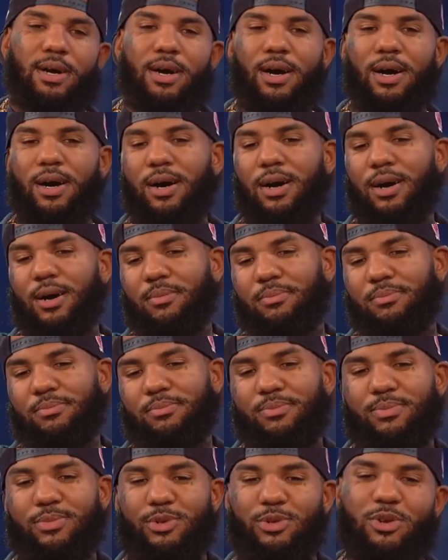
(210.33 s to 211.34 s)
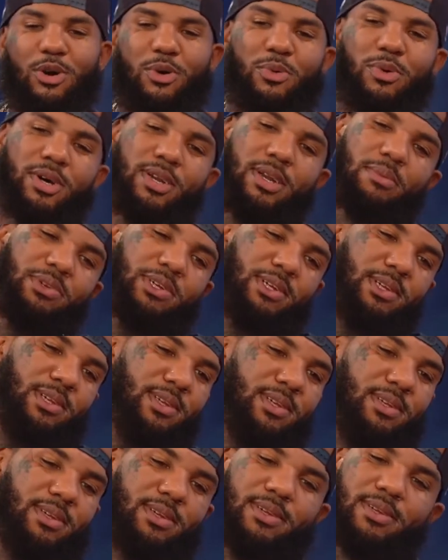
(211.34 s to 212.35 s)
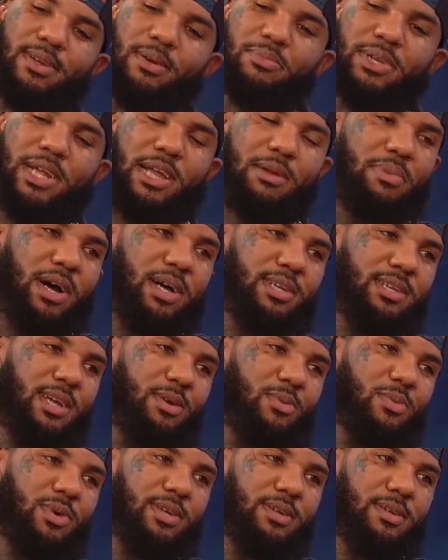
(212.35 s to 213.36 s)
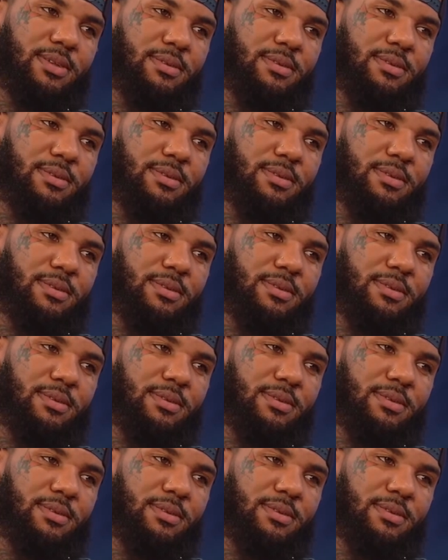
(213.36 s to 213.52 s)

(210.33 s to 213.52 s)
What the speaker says: You know what? I'm day by day with it.